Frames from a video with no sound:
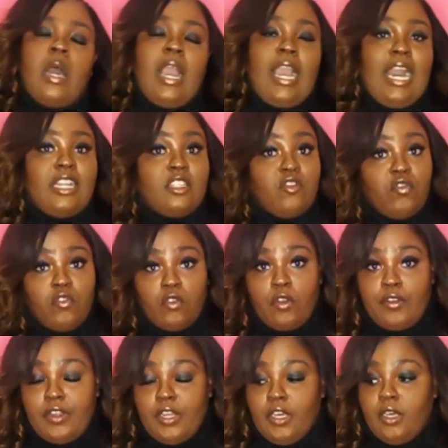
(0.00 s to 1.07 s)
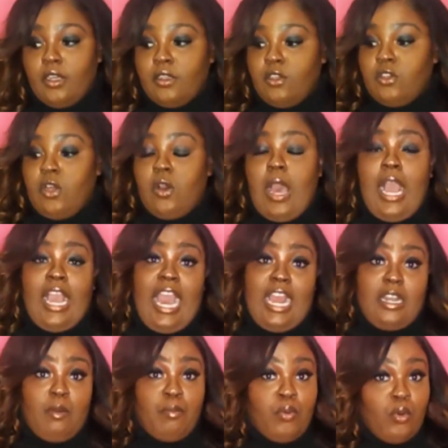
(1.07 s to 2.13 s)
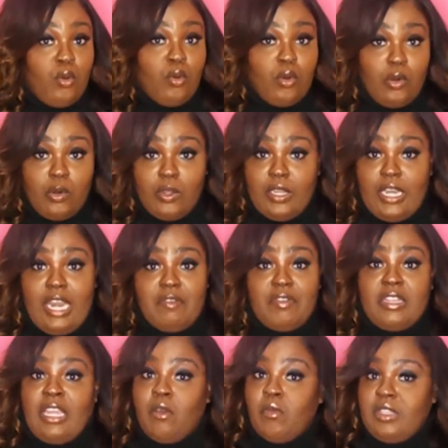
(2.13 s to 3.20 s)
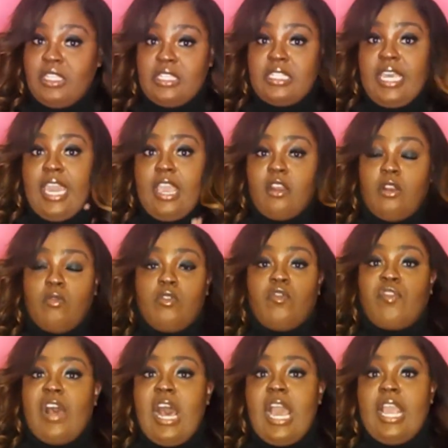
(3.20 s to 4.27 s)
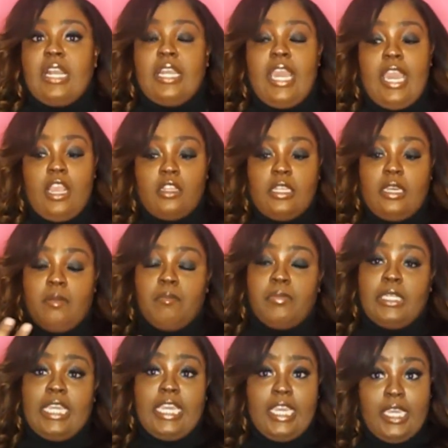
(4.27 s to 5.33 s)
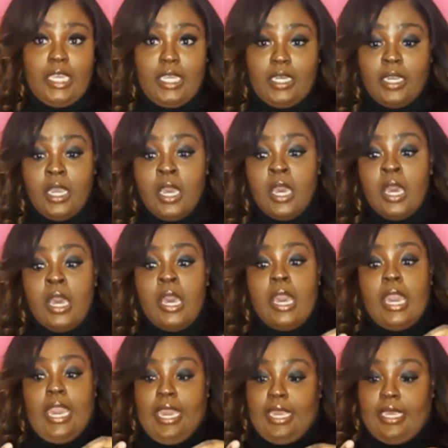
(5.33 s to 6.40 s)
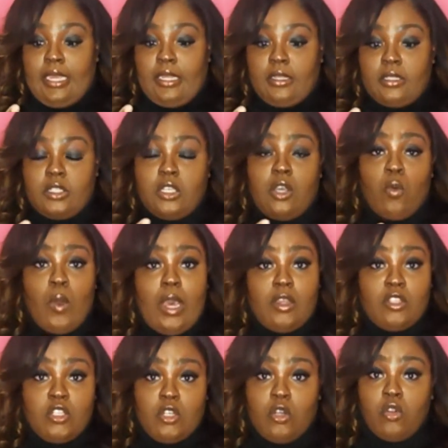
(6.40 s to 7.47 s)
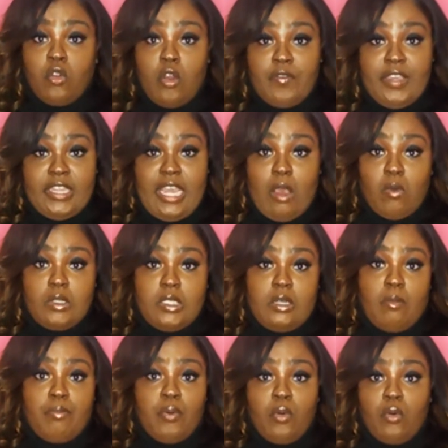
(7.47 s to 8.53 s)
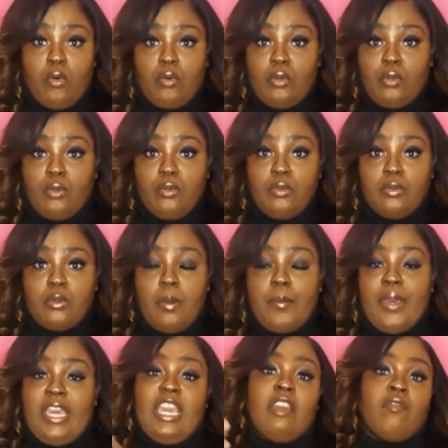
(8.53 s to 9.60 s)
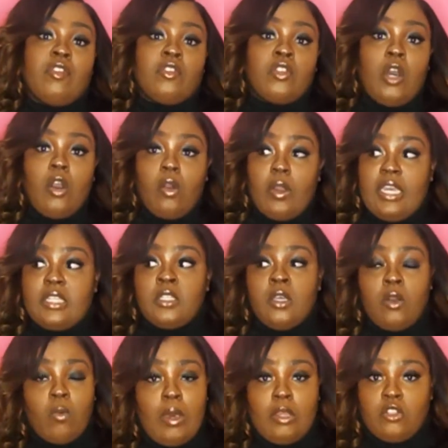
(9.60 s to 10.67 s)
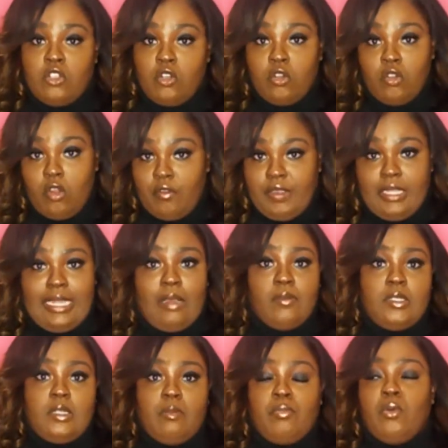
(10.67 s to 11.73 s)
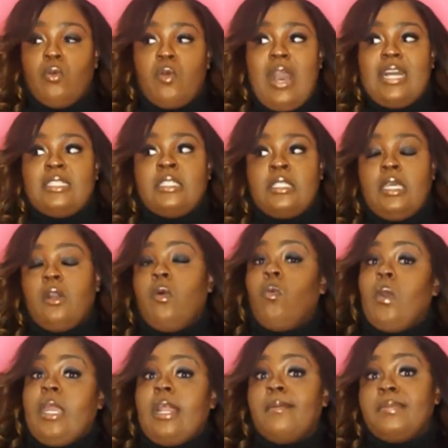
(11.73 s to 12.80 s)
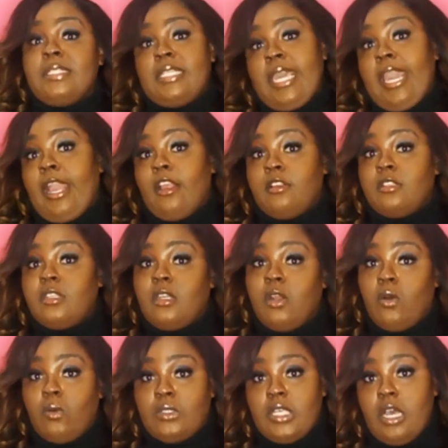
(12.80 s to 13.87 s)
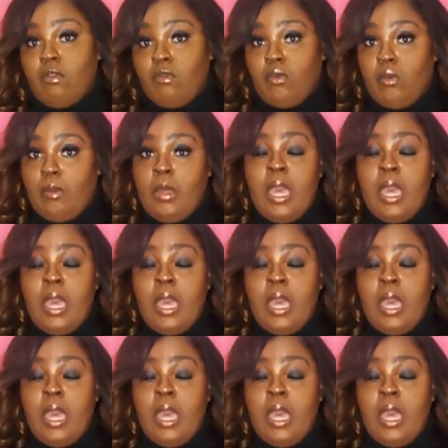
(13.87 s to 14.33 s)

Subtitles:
got to Florida. You know, I got in a pool and everything with this hair, and it was fine. The hair didn't bleed. It took well to the chlorine that was in the pool. But even though it took well to the chlorine that was in the pool, I still went upstairs to the hotel room,